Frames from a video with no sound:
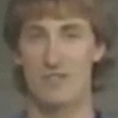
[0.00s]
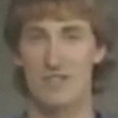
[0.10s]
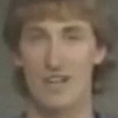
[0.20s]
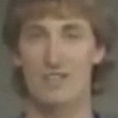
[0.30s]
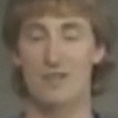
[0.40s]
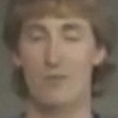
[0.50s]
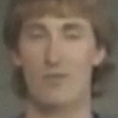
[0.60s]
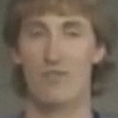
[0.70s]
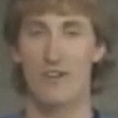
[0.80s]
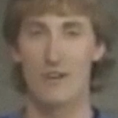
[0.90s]
we've discussed some
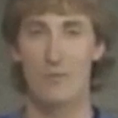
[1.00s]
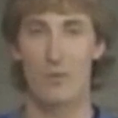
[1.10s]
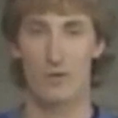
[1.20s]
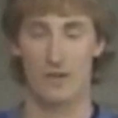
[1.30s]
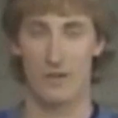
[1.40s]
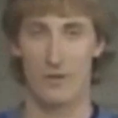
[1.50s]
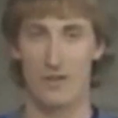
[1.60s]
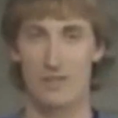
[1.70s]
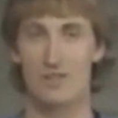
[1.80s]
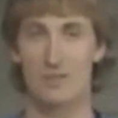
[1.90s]
of the very important
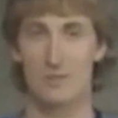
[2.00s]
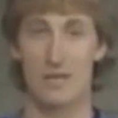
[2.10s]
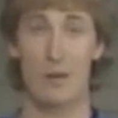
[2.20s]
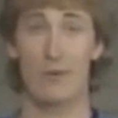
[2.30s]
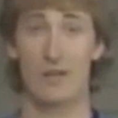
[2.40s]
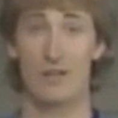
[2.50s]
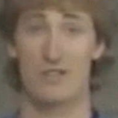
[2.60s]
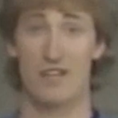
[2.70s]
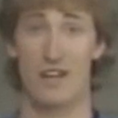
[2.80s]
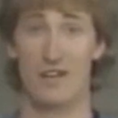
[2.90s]
ingredients to becoming a
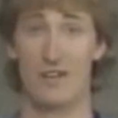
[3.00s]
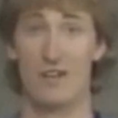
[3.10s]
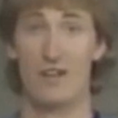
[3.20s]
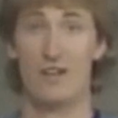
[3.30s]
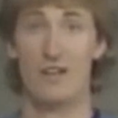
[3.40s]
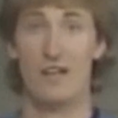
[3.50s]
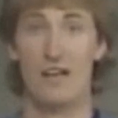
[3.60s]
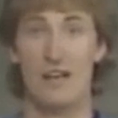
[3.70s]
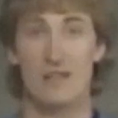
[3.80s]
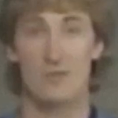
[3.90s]
good skater
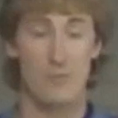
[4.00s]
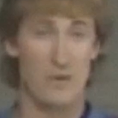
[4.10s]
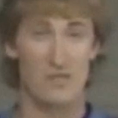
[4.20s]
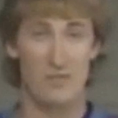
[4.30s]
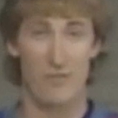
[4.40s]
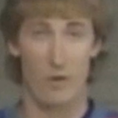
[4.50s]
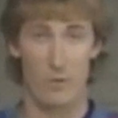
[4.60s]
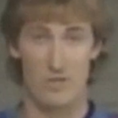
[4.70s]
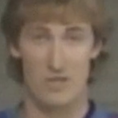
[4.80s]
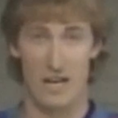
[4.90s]
especially
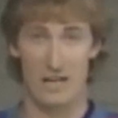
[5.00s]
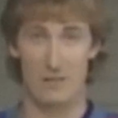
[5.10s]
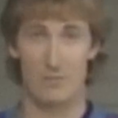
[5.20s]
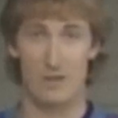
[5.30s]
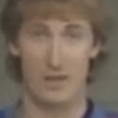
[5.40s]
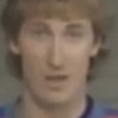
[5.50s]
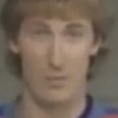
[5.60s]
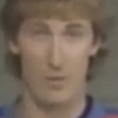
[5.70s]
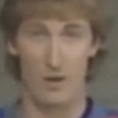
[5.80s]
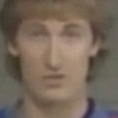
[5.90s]
forward skating, being on
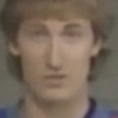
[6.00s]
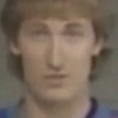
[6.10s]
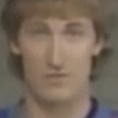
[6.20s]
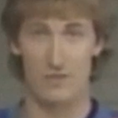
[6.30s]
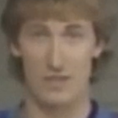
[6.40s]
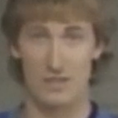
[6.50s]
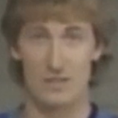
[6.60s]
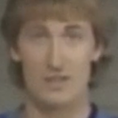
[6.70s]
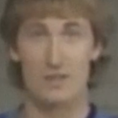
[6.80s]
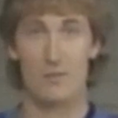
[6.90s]
the balls of your feet,
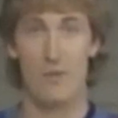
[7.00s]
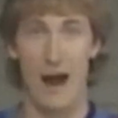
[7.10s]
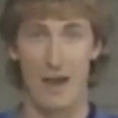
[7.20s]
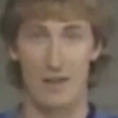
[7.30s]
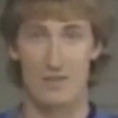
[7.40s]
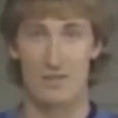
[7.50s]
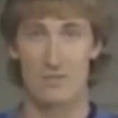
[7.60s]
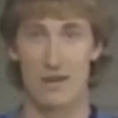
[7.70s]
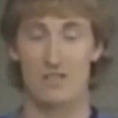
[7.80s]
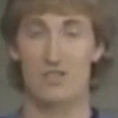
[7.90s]

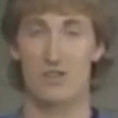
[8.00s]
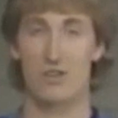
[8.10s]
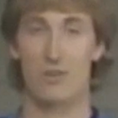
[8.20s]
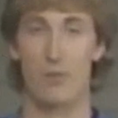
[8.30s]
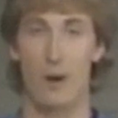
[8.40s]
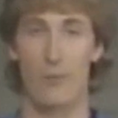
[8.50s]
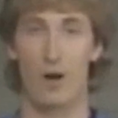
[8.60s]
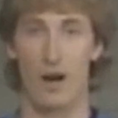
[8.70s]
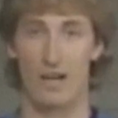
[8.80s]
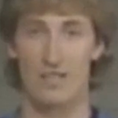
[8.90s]
balance, making sure you're in
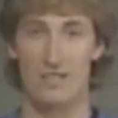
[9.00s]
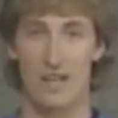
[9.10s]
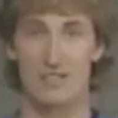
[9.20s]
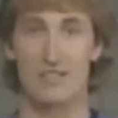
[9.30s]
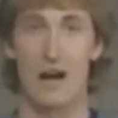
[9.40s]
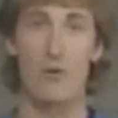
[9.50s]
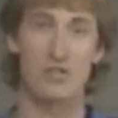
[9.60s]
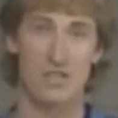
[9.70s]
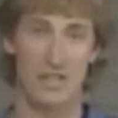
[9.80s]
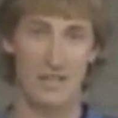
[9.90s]
proper hockey stance. Now
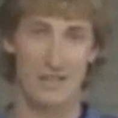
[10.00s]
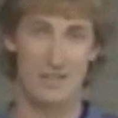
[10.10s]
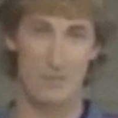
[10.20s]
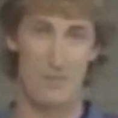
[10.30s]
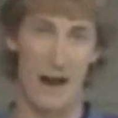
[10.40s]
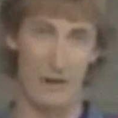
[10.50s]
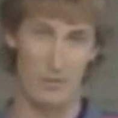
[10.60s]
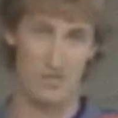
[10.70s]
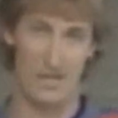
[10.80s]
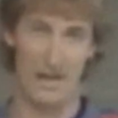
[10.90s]
we should get into some
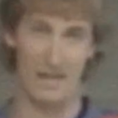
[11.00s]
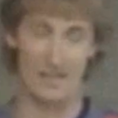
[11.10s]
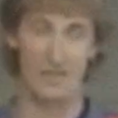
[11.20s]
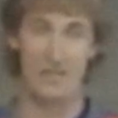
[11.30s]
backward skating,